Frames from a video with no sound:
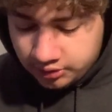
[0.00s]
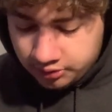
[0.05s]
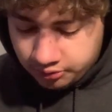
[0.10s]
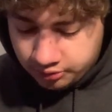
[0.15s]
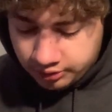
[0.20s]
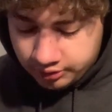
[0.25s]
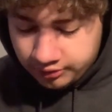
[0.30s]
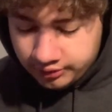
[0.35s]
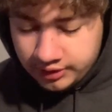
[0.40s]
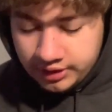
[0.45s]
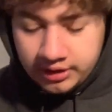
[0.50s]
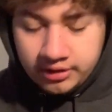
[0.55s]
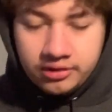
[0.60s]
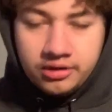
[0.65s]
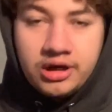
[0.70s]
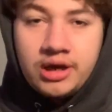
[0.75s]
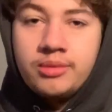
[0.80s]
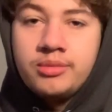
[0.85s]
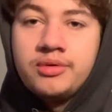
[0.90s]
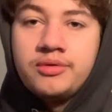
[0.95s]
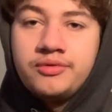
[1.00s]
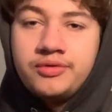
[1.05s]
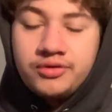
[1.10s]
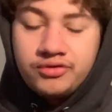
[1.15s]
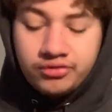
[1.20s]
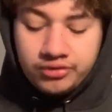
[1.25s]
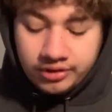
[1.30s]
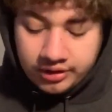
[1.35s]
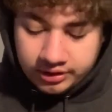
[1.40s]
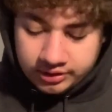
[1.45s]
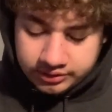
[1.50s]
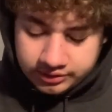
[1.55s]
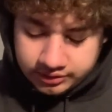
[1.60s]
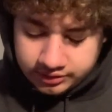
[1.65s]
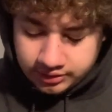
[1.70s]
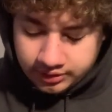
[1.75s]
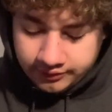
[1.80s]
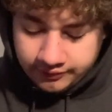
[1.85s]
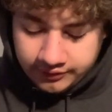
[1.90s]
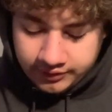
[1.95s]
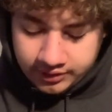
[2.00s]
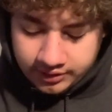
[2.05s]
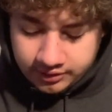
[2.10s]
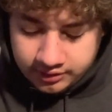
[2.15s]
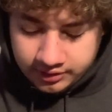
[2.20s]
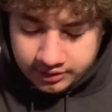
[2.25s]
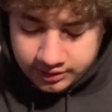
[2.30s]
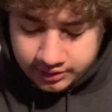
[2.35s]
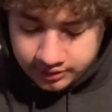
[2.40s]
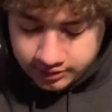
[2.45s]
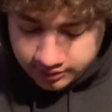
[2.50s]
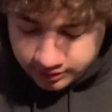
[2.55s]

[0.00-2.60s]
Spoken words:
We were there grabbing a few things. I figured I'd